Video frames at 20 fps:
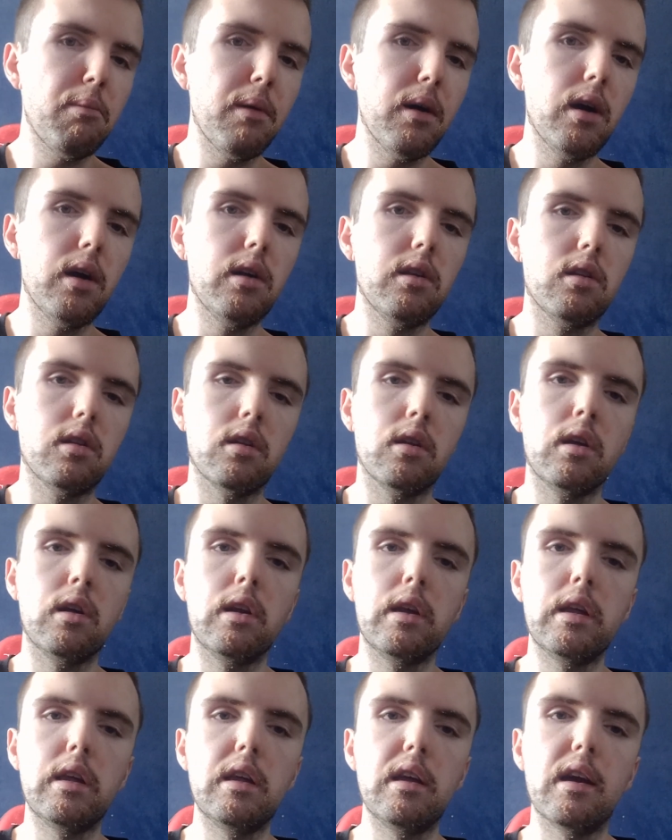
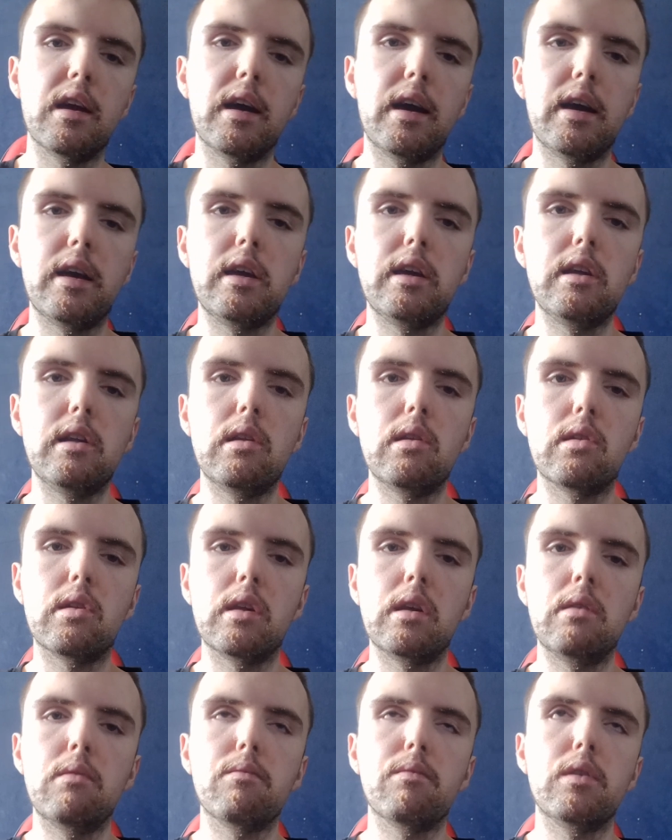personally hate
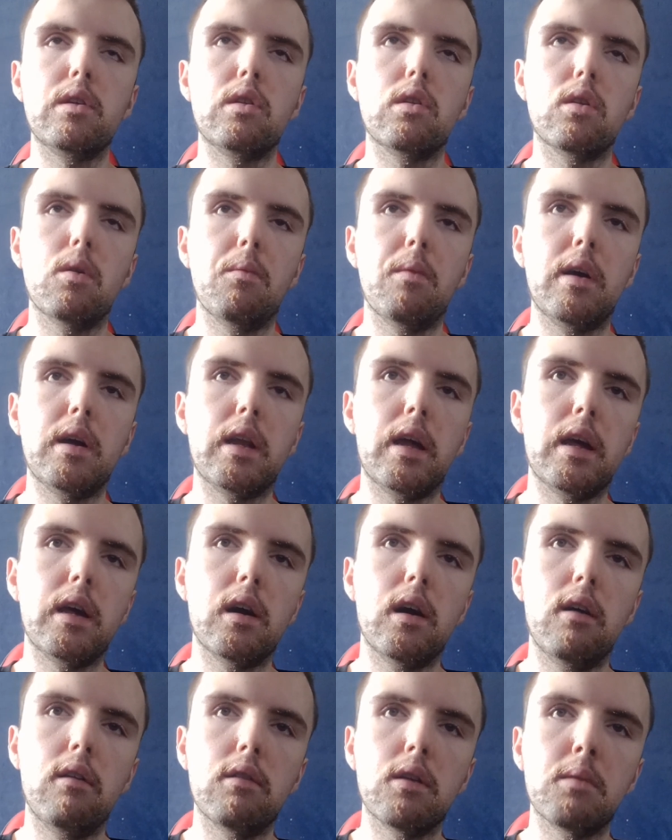seeing things the way
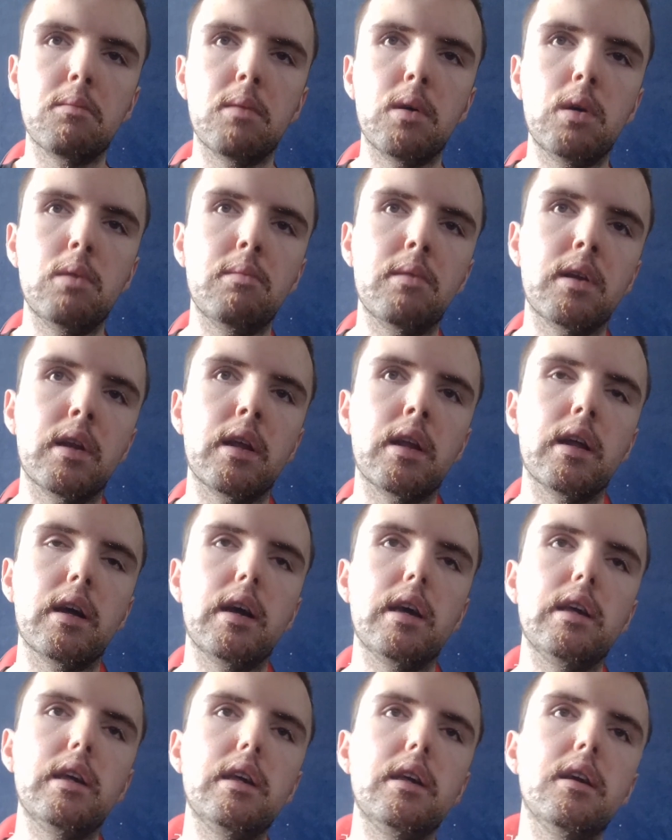they are at the moment, and
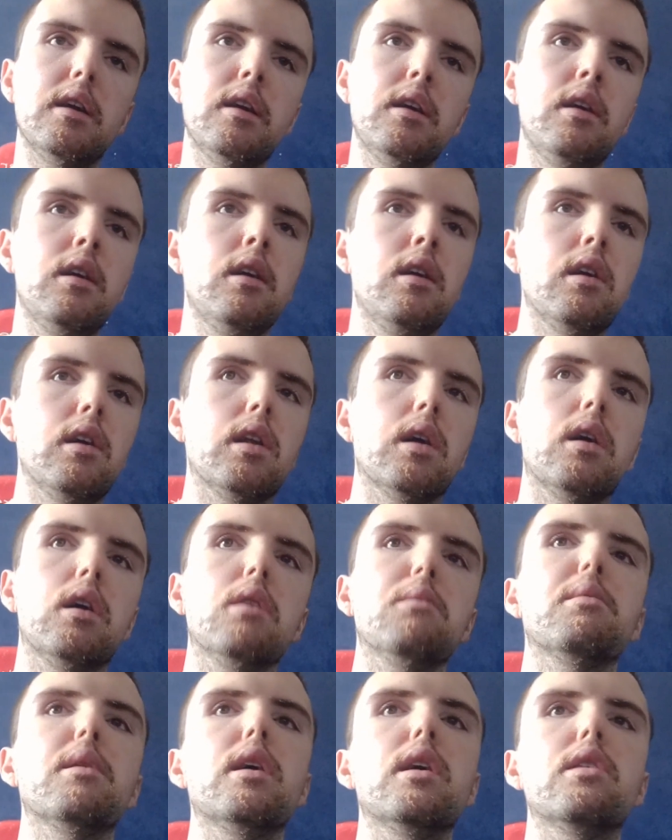hate Now,
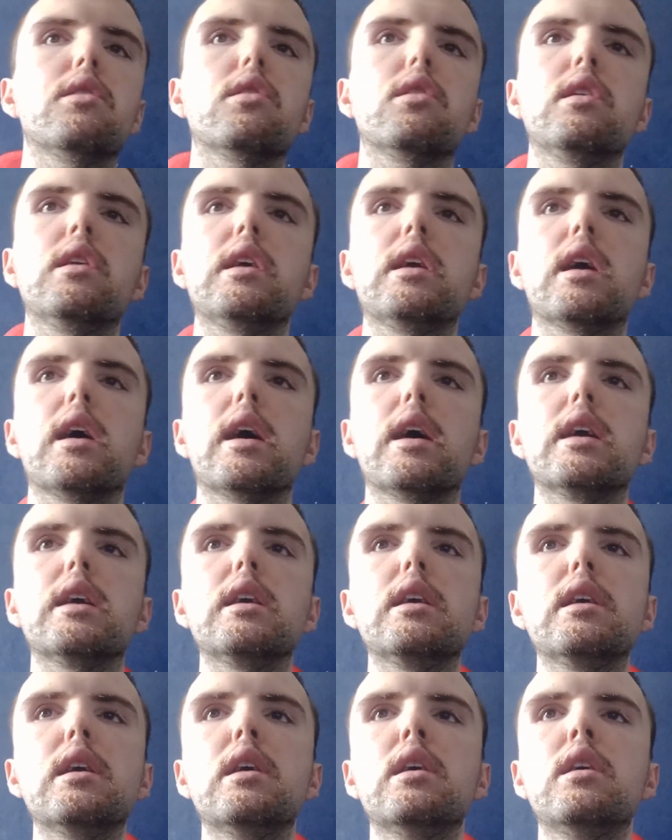I personally
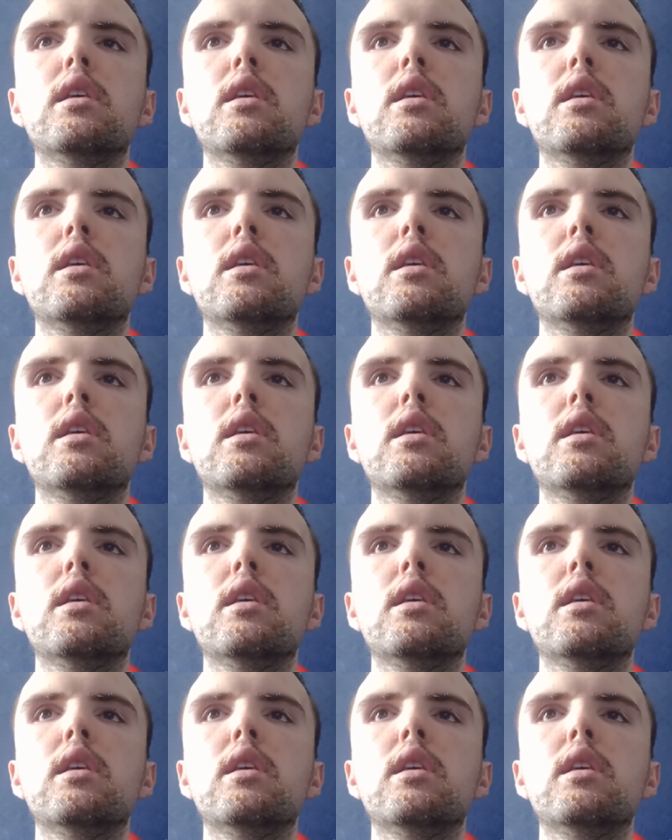hate